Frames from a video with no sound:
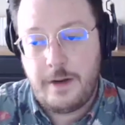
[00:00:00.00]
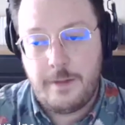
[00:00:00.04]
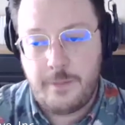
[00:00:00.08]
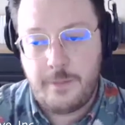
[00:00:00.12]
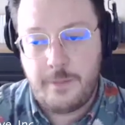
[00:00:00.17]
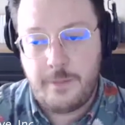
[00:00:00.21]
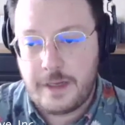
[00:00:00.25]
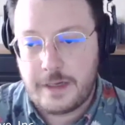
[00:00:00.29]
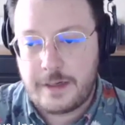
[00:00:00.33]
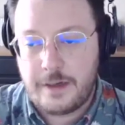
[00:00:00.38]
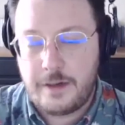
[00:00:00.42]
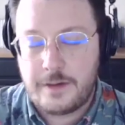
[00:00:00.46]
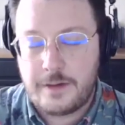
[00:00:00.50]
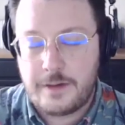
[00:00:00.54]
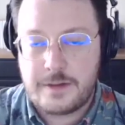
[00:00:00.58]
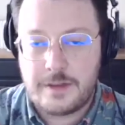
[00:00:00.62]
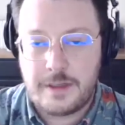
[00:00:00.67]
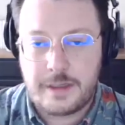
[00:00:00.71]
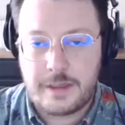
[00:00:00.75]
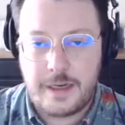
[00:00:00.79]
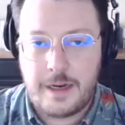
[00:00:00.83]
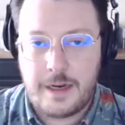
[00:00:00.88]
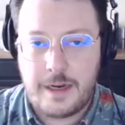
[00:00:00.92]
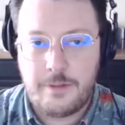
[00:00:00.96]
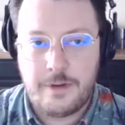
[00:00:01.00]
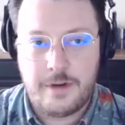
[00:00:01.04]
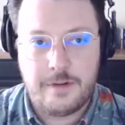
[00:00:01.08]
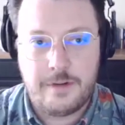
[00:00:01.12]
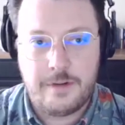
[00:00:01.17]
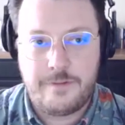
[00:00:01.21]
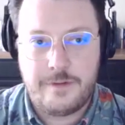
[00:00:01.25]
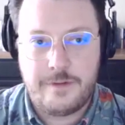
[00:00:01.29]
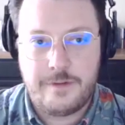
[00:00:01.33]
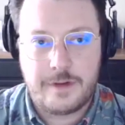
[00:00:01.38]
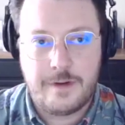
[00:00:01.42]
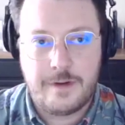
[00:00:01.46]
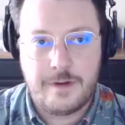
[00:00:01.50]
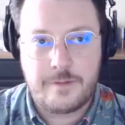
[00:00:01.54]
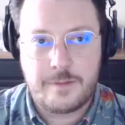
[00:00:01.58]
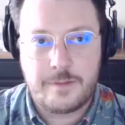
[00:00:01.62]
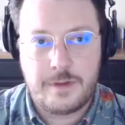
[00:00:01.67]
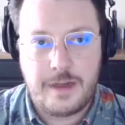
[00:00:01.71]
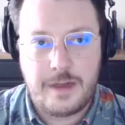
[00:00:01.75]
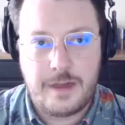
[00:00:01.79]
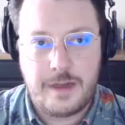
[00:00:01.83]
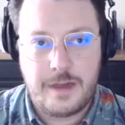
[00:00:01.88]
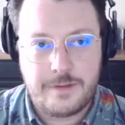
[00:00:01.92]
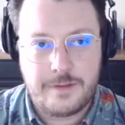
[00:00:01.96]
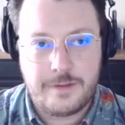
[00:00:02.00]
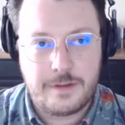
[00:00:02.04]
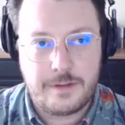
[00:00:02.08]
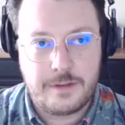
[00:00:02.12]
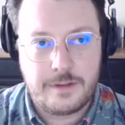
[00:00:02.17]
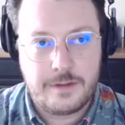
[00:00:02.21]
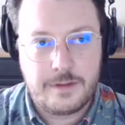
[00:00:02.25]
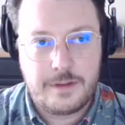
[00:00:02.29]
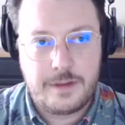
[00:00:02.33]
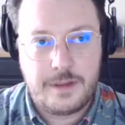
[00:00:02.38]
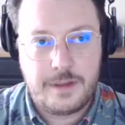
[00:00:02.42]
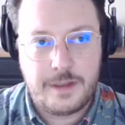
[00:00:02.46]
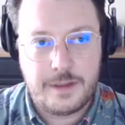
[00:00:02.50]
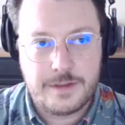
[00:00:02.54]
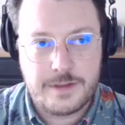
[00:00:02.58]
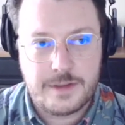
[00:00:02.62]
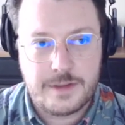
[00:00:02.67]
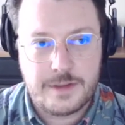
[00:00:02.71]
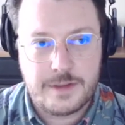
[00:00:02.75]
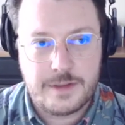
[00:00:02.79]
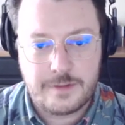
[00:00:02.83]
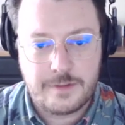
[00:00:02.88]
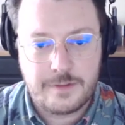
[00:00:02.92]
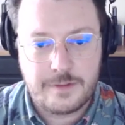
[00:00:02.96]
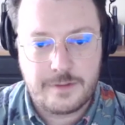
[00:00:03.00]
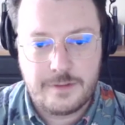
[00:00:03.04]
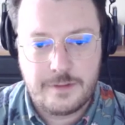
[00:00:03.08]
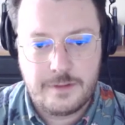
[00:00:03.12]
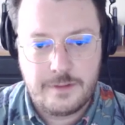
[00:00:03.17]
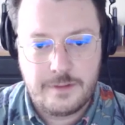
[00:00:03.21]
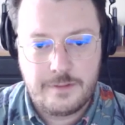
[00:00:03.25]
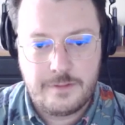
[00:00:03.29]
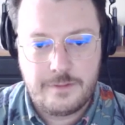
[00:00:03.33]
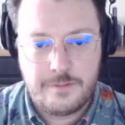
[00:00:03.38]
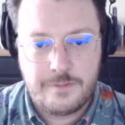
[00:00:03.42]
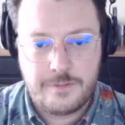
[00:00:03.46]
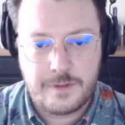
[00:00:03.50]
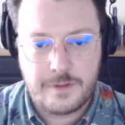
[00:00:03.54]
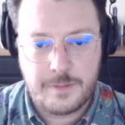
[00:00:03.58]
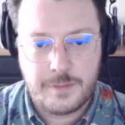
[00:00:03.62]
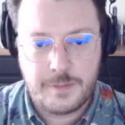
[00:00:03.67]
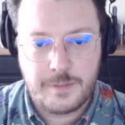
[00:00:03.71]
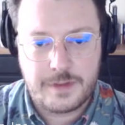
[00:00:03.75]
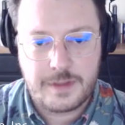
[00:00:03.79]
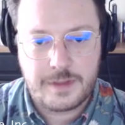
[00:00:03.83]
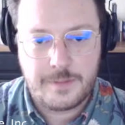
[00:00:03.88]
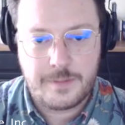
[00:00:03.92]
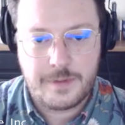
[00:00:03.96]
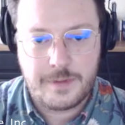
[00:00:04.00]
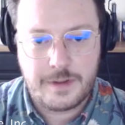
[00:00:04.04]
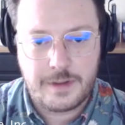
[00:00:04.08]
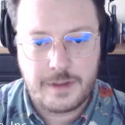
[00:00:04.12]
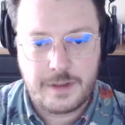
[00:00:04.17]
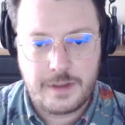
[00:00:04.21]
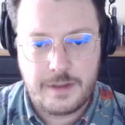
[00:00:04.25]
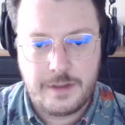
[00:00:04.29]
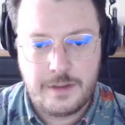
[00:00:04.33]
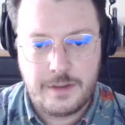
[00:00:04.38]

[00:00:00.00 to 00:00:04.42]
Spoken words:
but like also like I wouldn't feel comfortable having kids over for a birthday party,